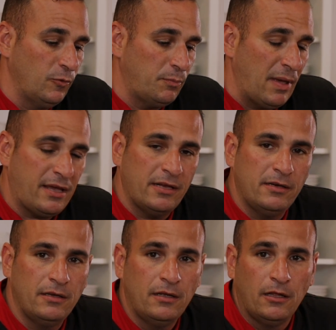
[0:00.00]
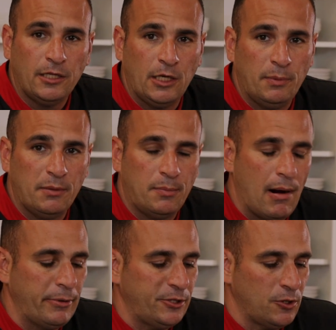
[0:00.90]
bacon, a little bit of
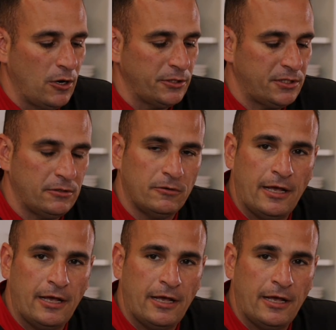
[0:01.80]
barbecue sauce,